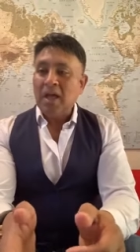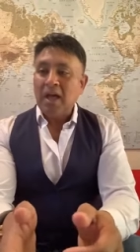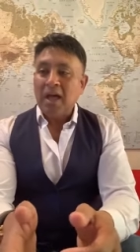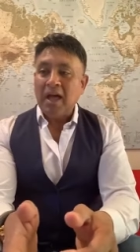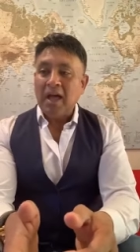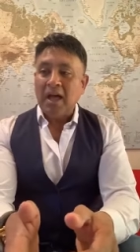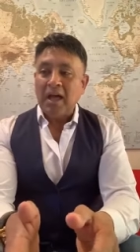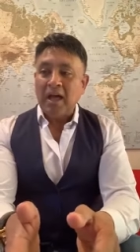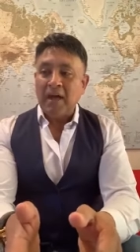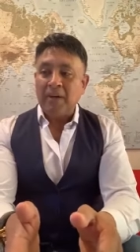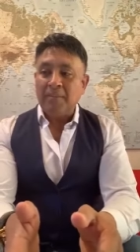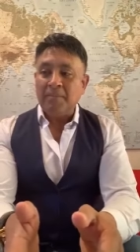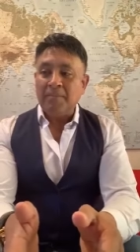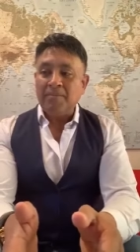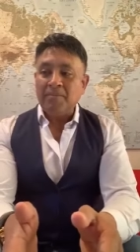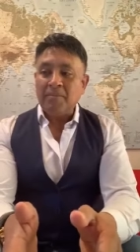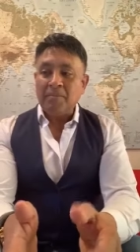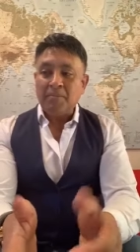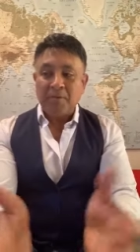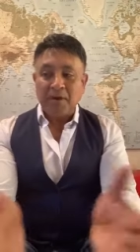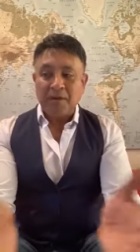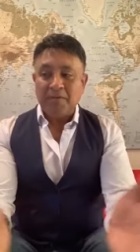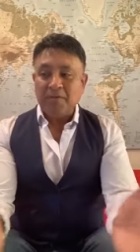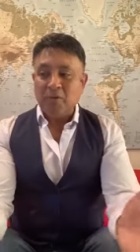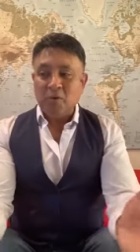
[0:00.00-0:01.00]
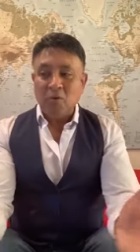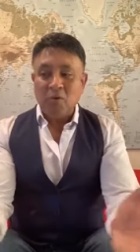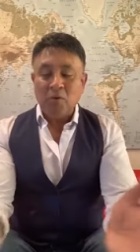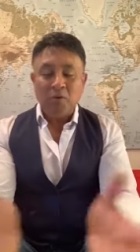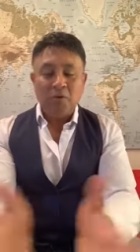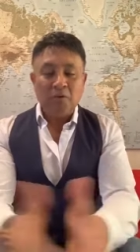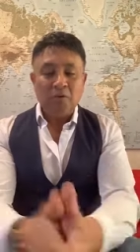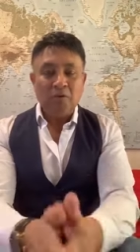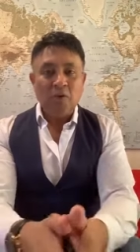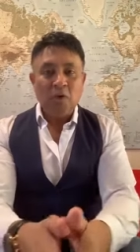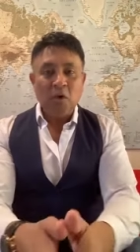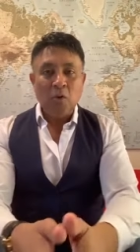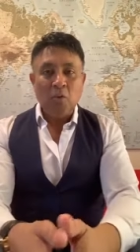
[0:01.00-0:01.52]
Um, but of
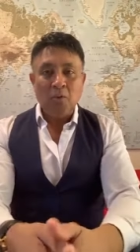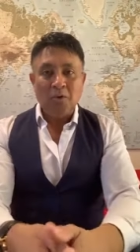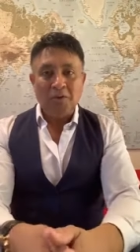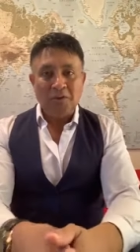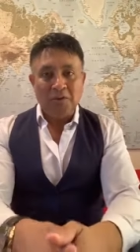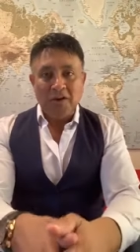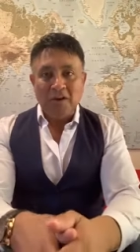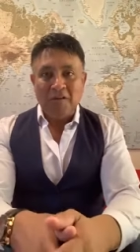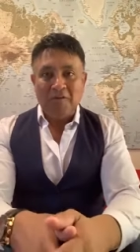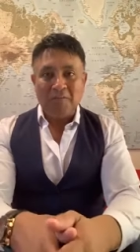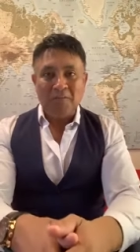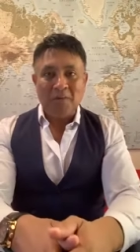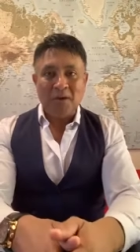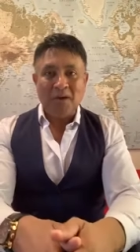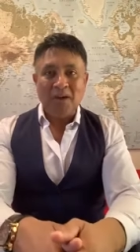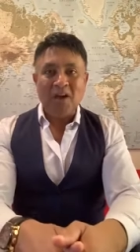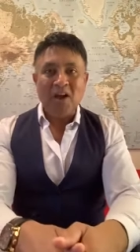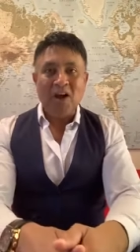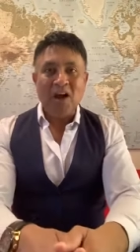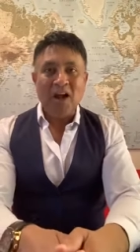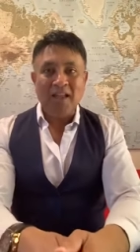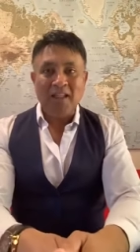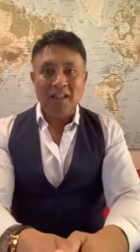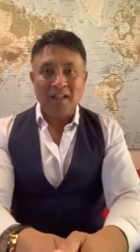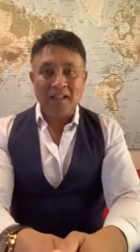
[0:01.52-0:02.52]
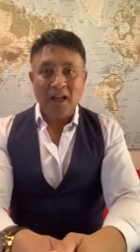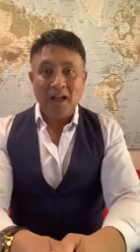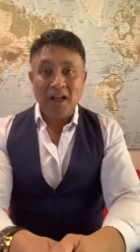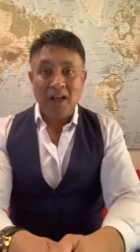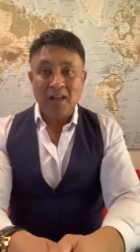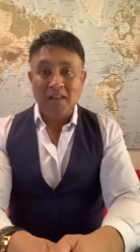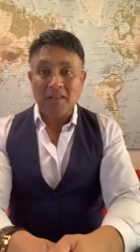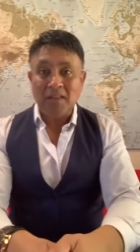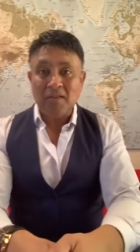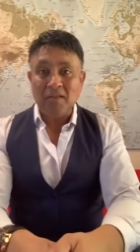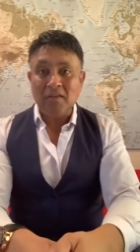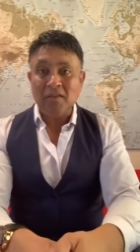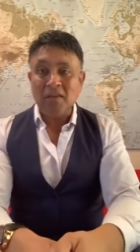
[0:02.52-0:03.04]
course, with government
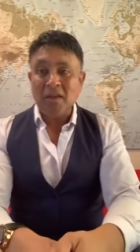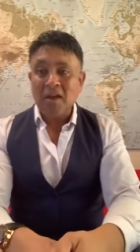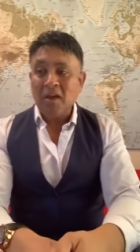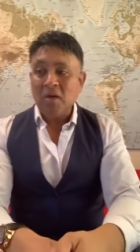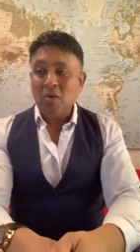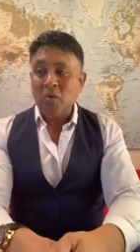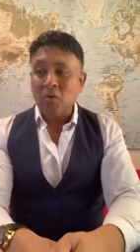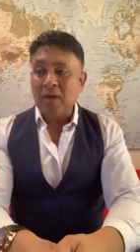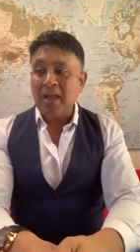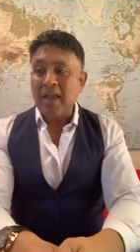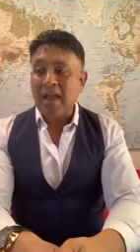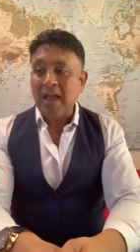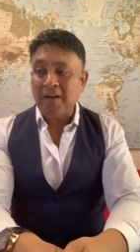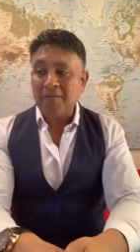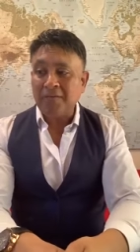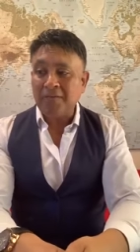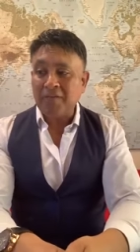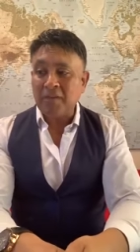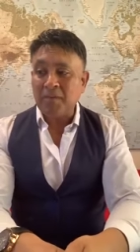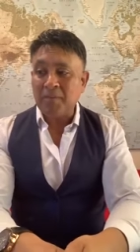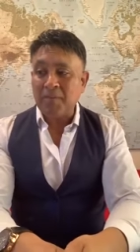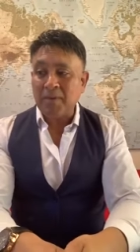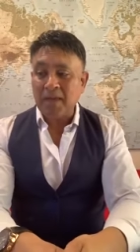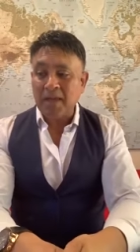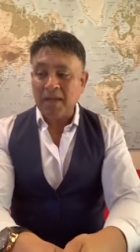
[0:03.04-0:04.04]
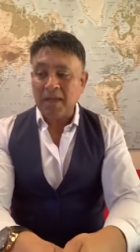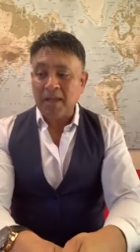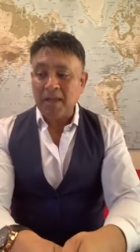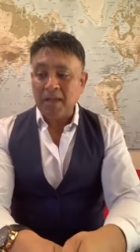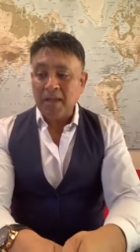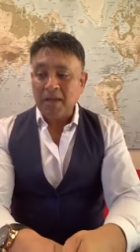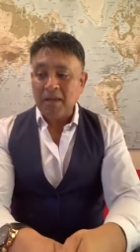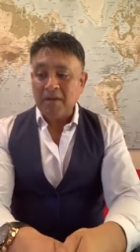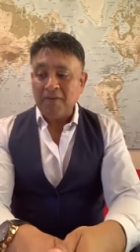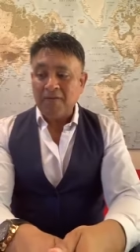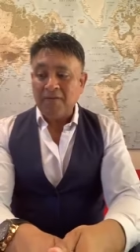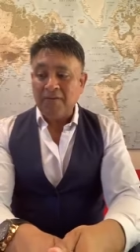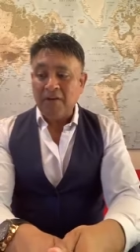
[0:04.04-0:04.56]
guidelines, we have to be
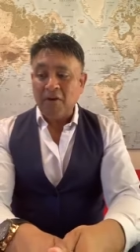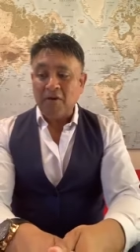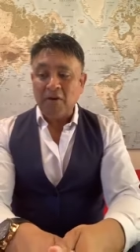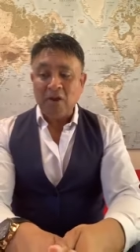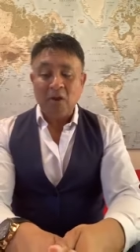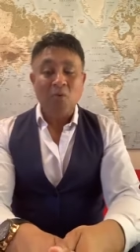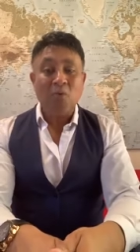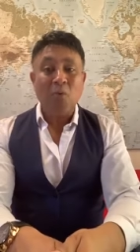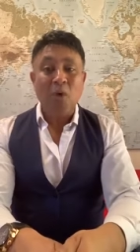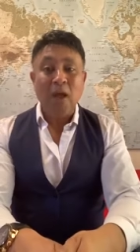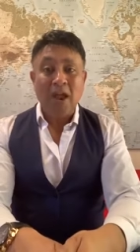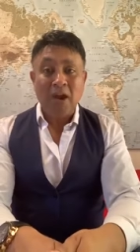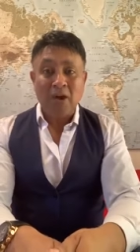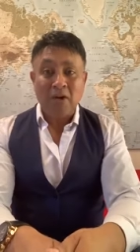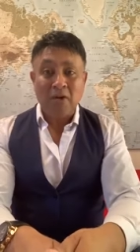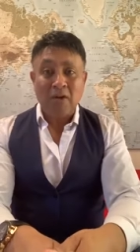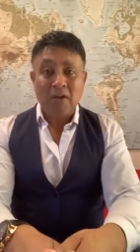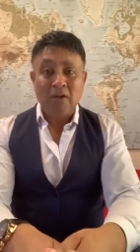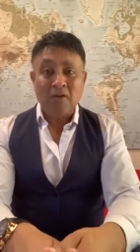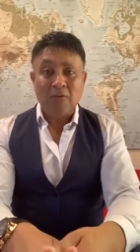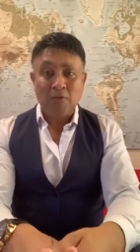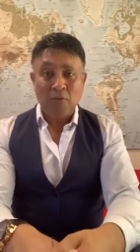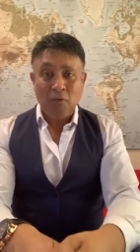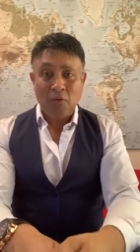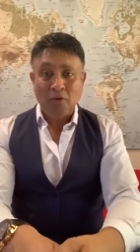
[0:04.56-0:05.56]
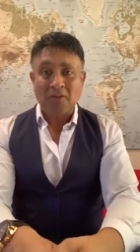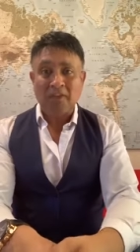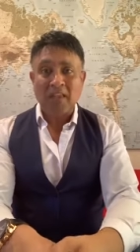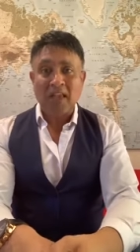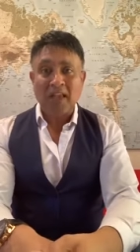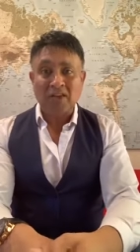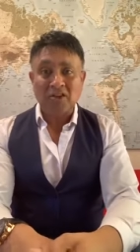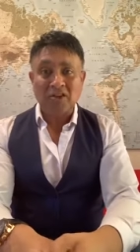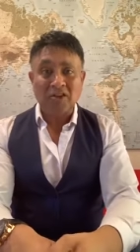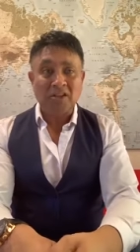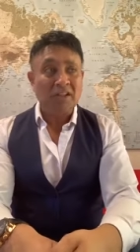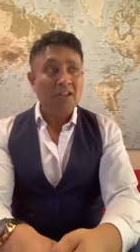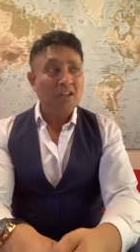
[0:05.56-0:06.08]
very wary of what's
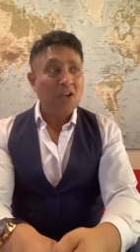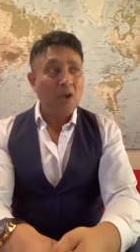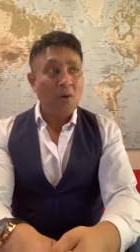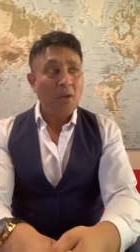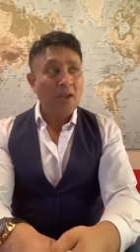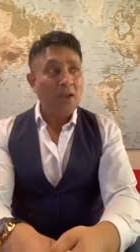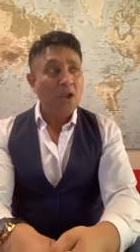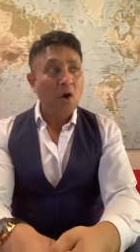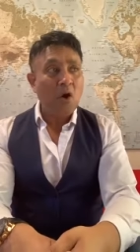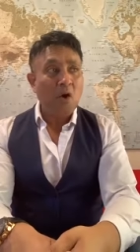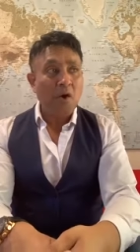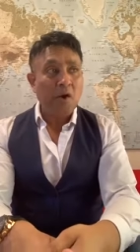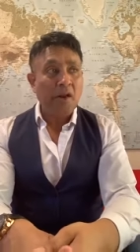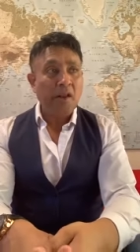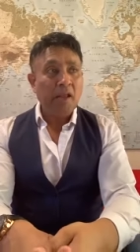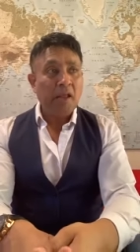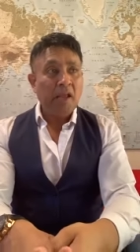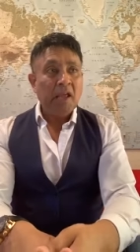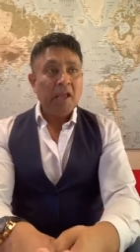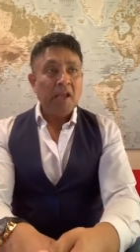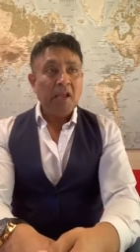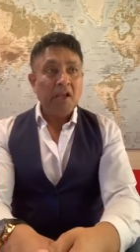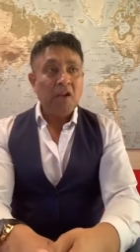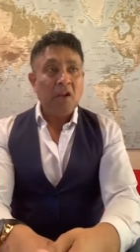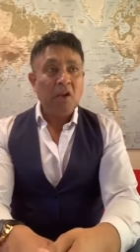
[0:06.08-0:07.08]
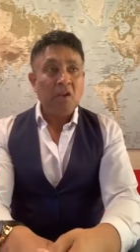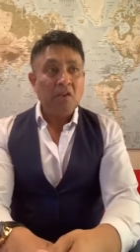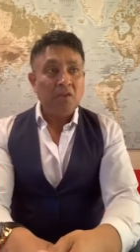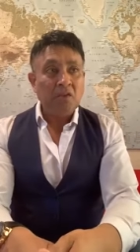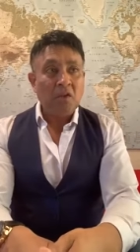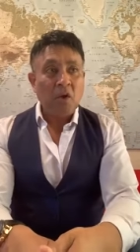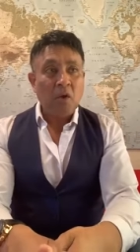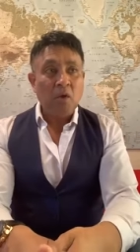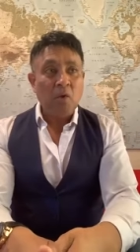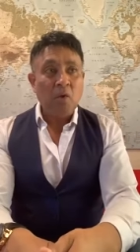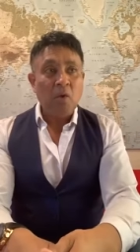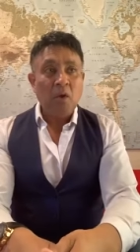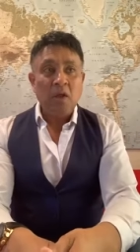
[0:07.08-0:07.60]
actually going on. You know,
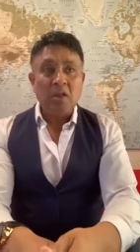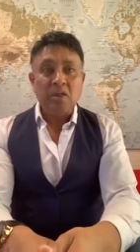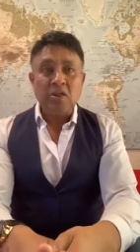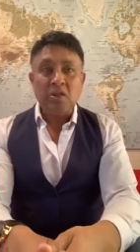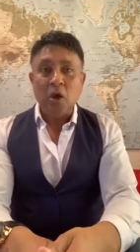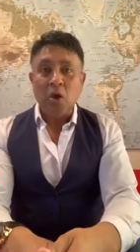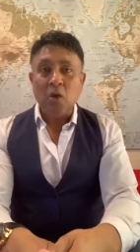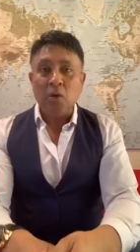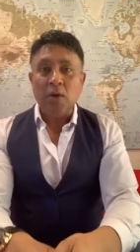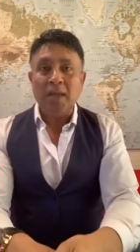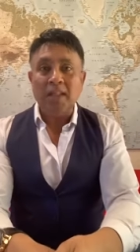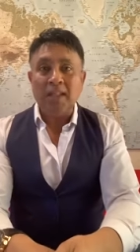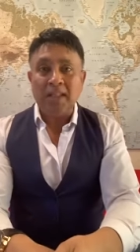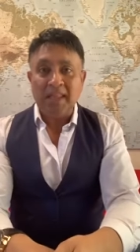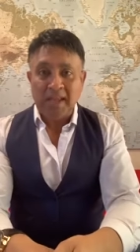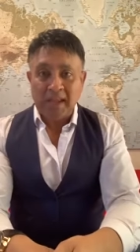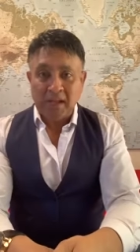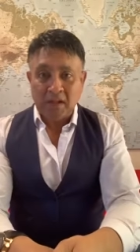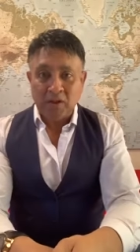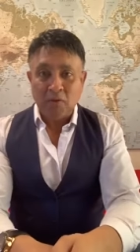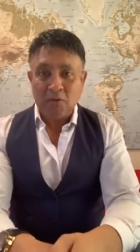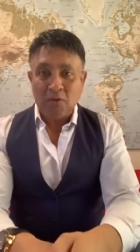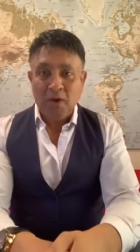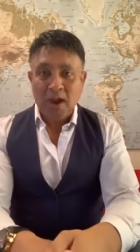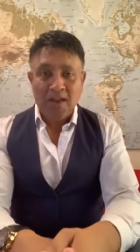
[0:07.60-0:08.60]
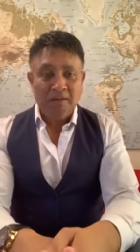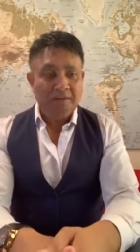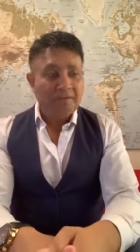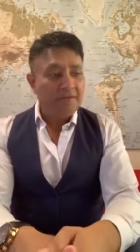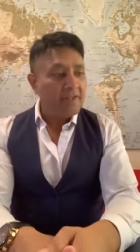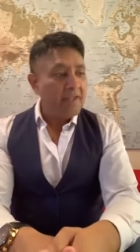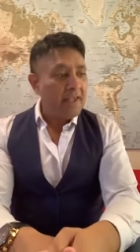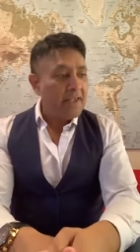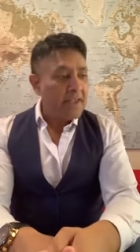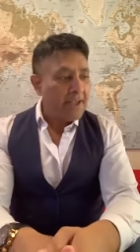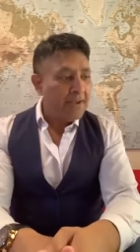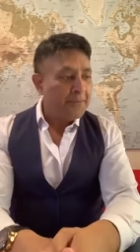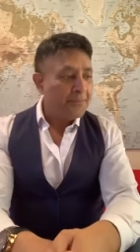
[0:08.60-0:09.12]
so no illegal raves
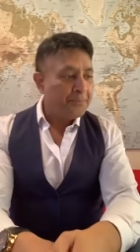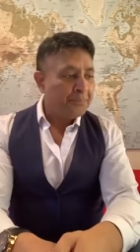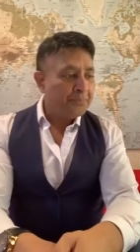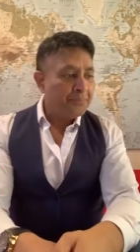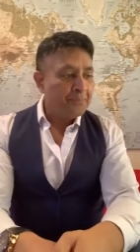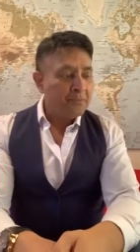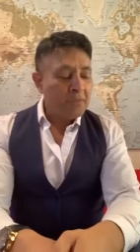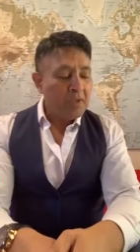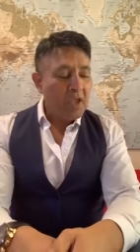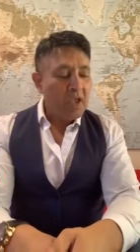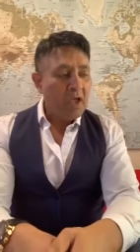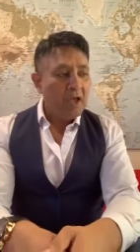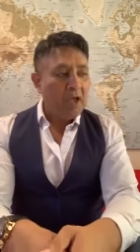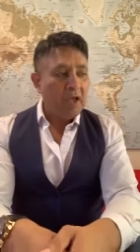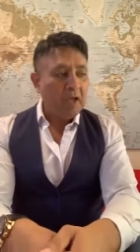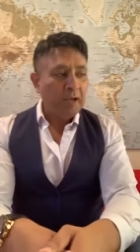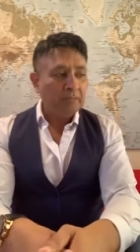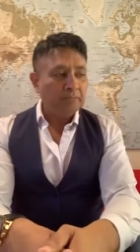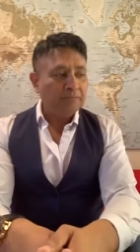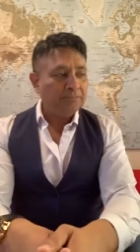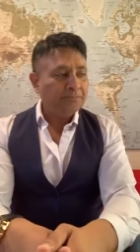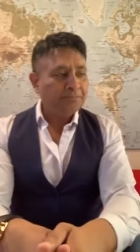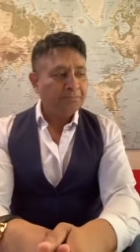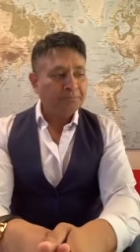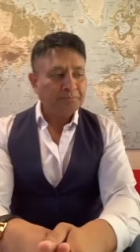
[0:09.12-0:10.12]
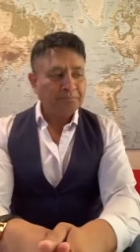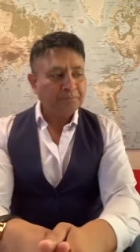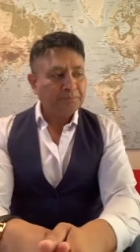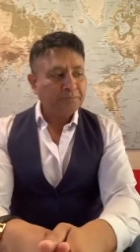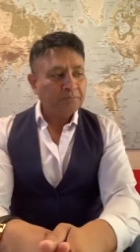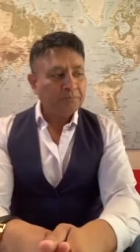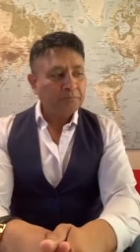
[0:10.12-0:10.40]
here. Um,